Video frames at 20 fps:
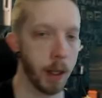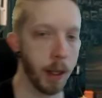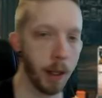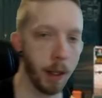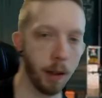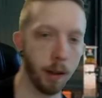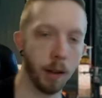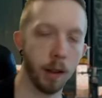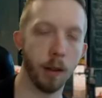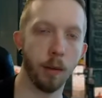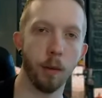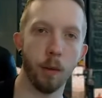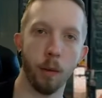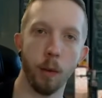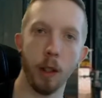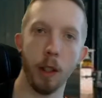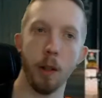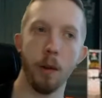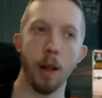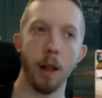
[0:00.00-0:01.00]
Uh,
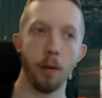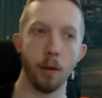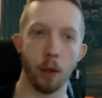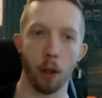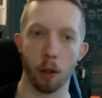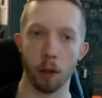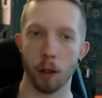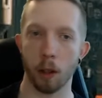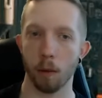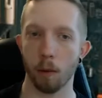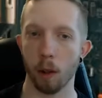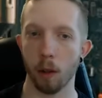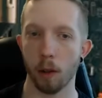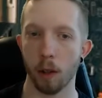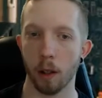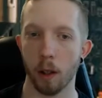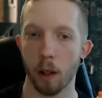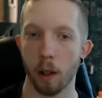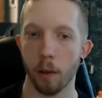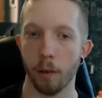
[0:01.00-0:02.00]
when you have darker
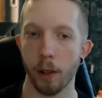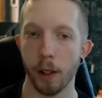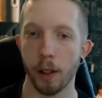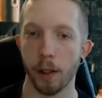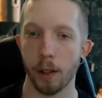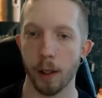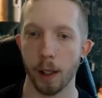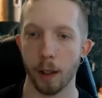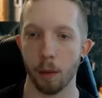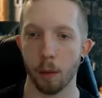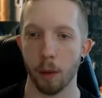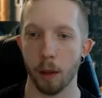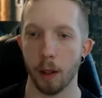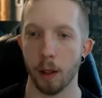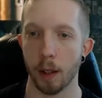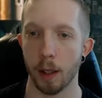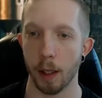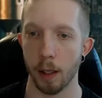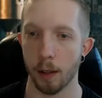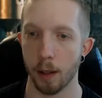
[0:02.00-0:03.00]
roasted coffees, that's one of
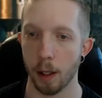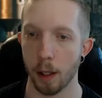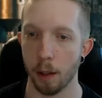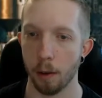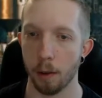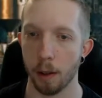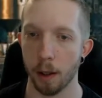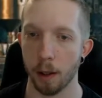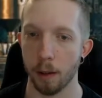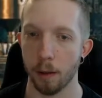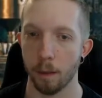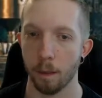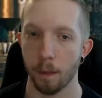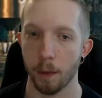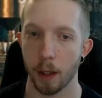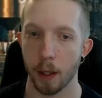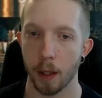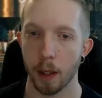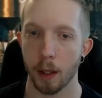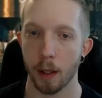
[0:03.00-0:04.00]
the things that you can
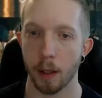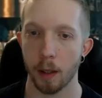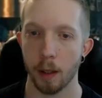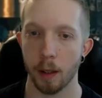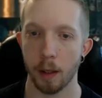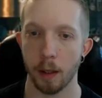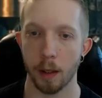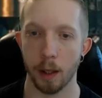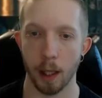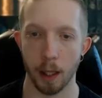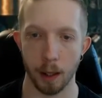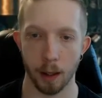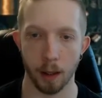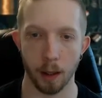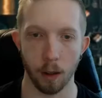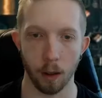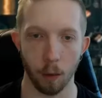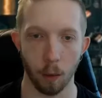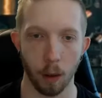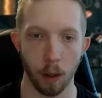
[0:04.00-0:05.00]
taste
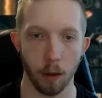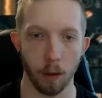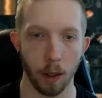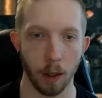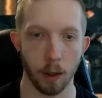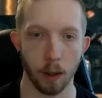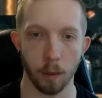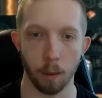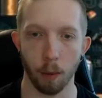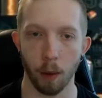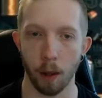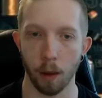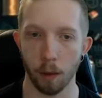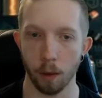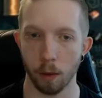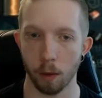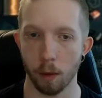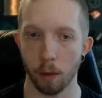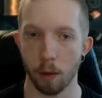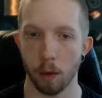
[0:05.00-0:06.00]
as well, like the
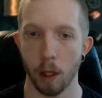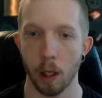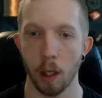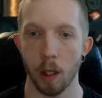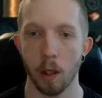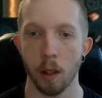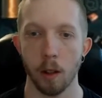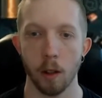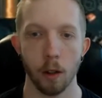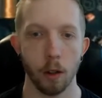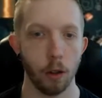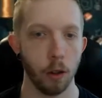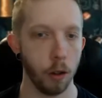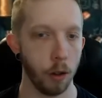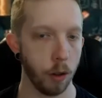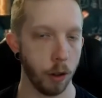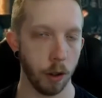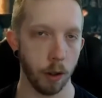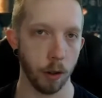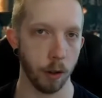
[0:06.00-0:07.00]
brown
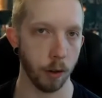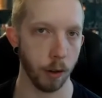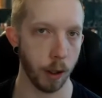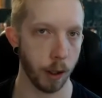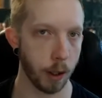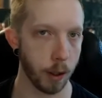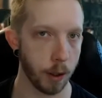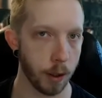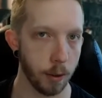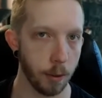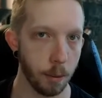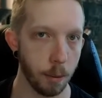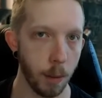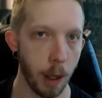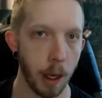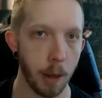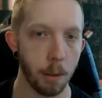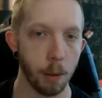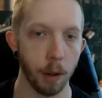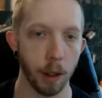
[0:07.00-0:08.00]
sugar, like a
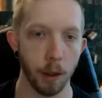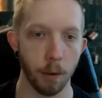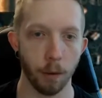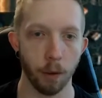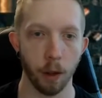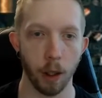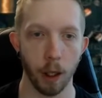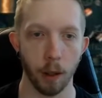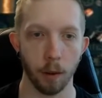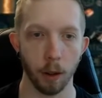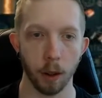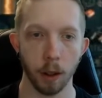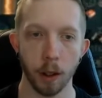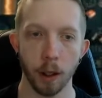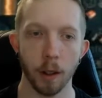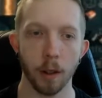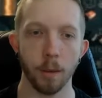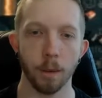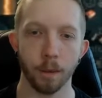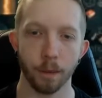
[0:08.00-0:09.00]
mapley flavor. you
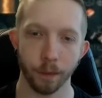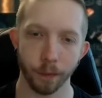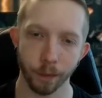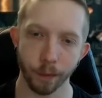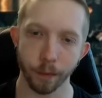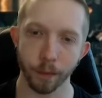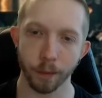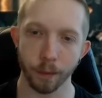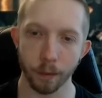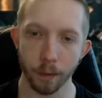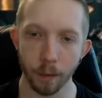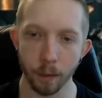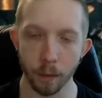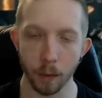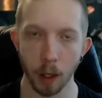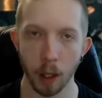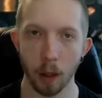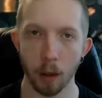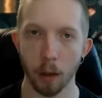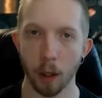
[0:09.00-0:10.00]
know,
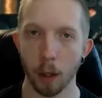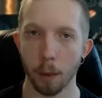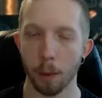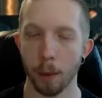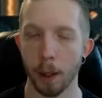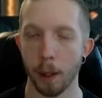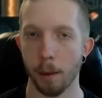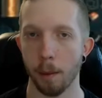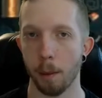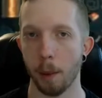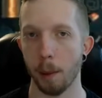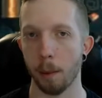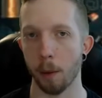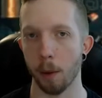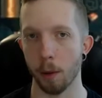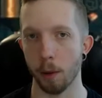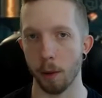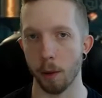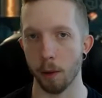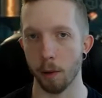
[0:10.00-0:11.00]
a lot of people
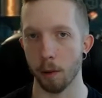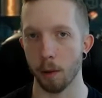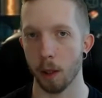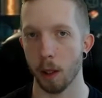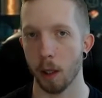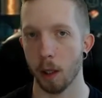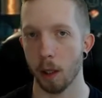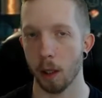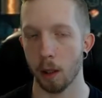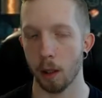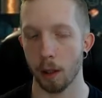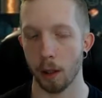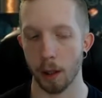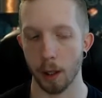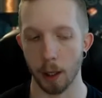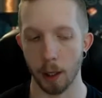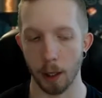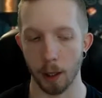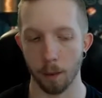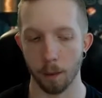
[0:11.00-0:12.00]
who do
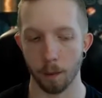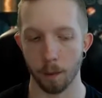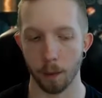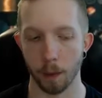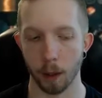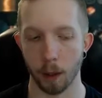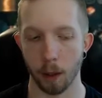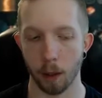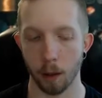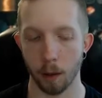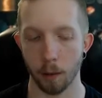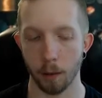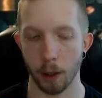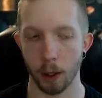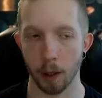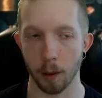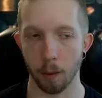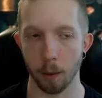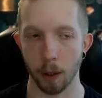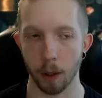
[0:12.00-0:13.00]
the
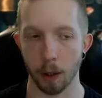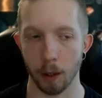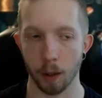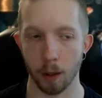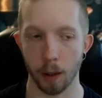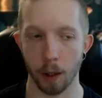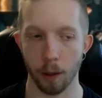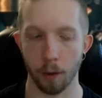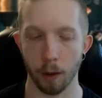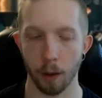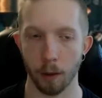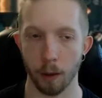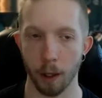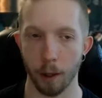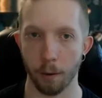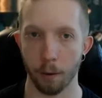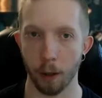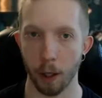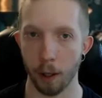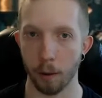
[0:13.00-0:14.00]
coffee with different like
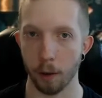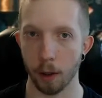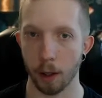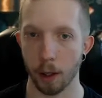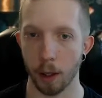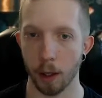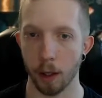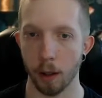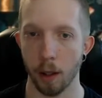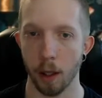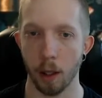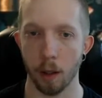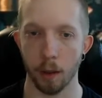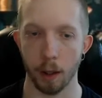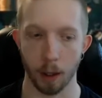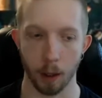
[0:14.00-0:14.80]
flavors in it, like a